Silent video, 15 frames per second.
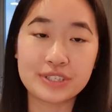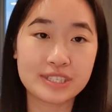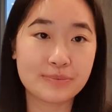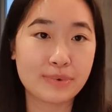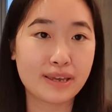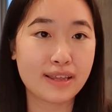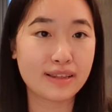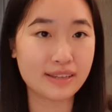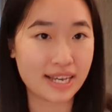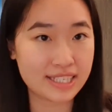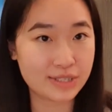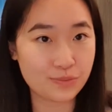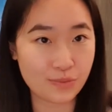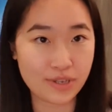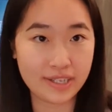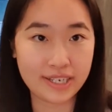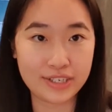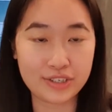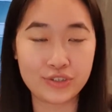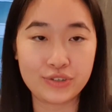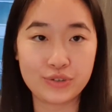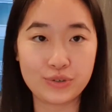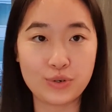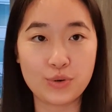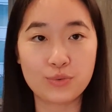to be less willing to